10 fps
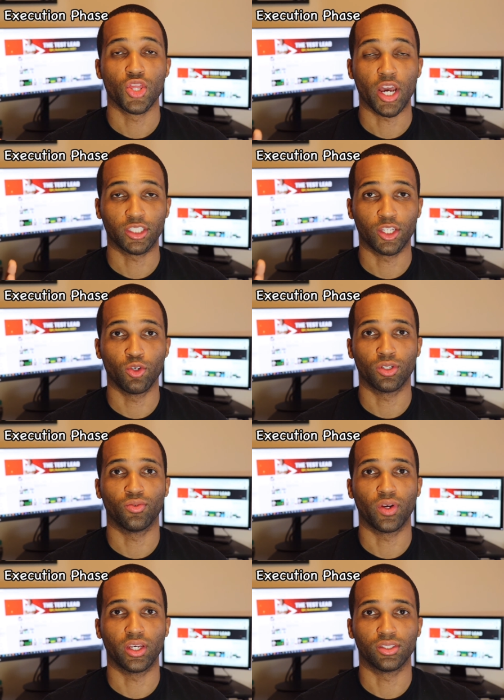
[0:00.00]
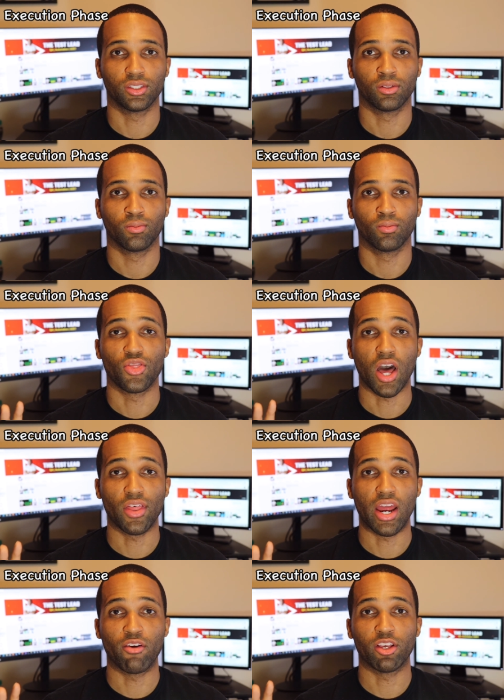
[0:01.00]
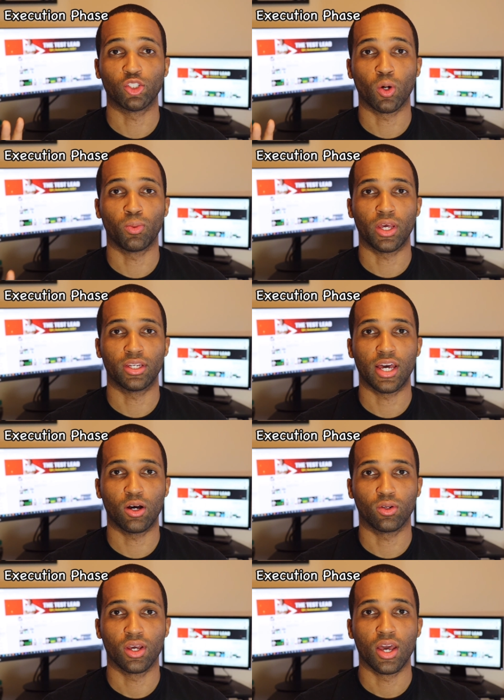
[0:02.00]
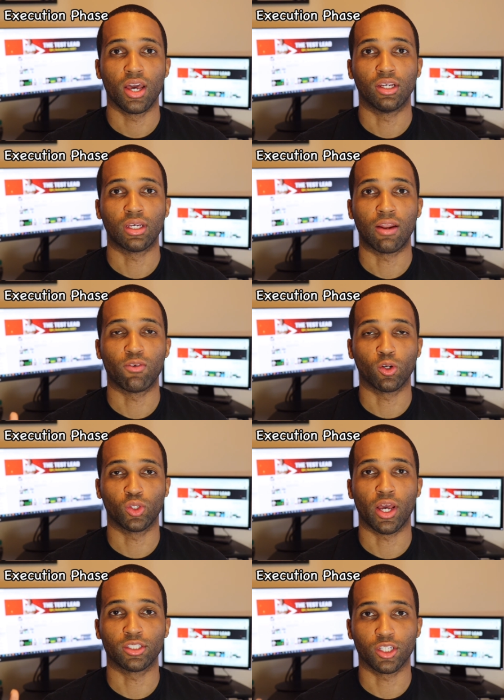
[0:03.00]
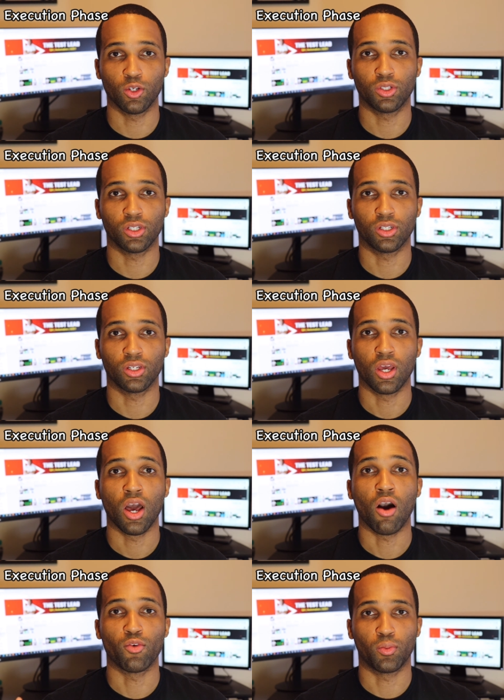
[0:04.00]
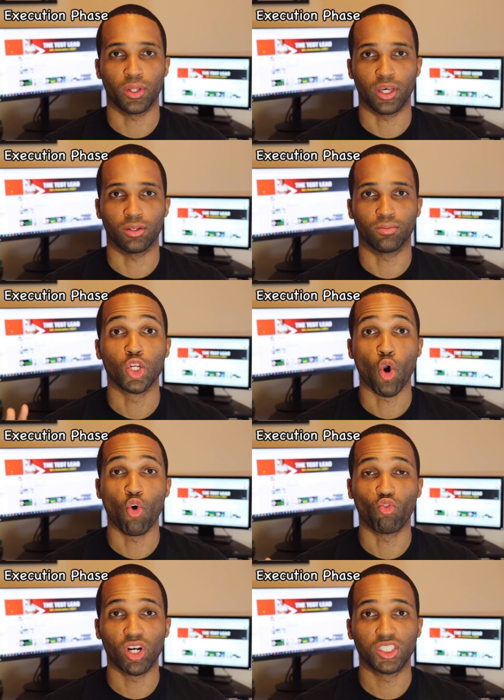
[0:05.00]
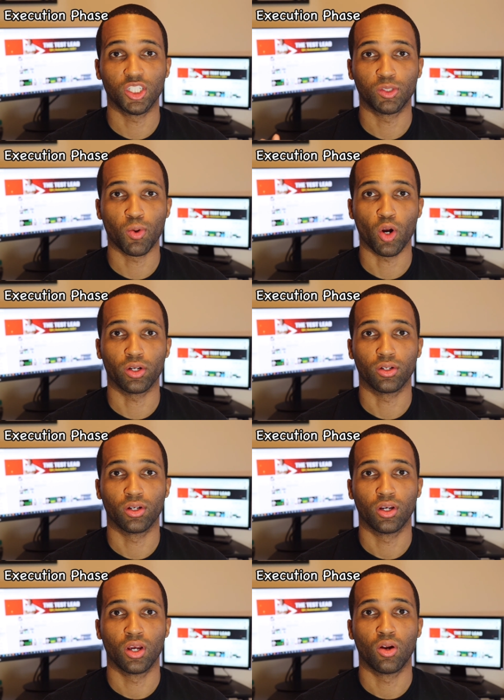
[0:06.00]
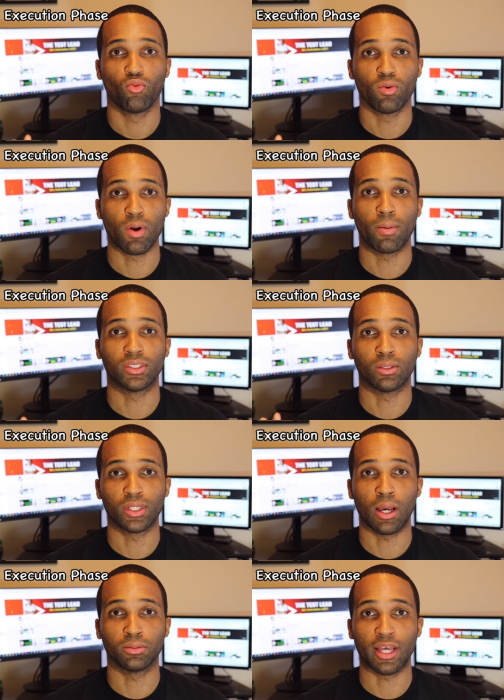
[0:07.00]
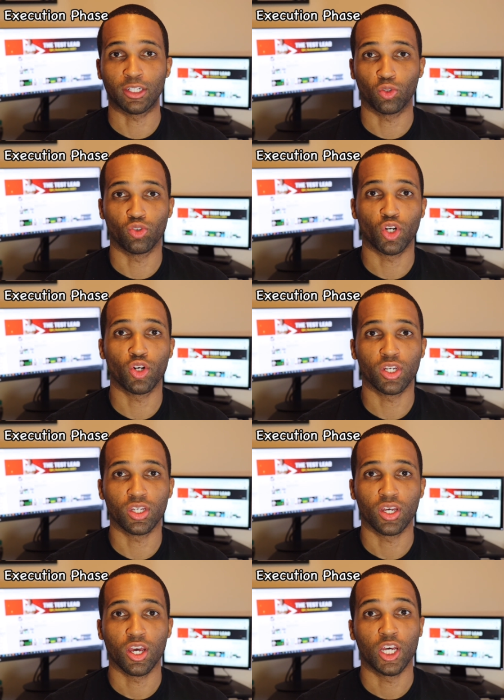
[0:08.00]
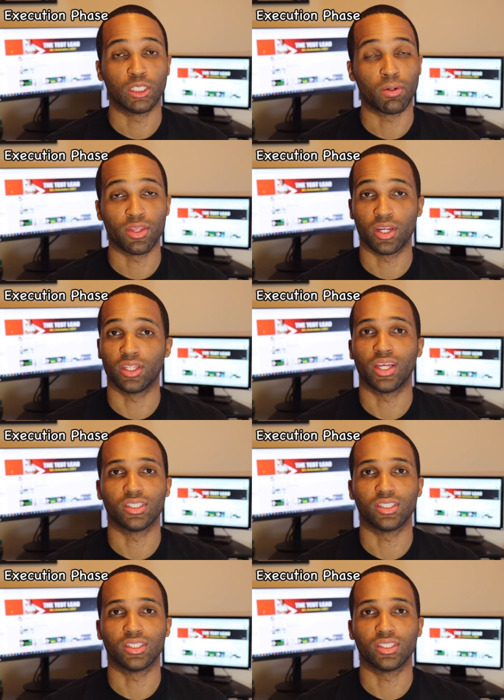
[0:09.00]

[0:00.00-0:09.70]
The execution phase. Now that everything is all planned out, it's time to focus on the execution of your plan. Don't rush this part. Remember, sometimes the actual journey is better than the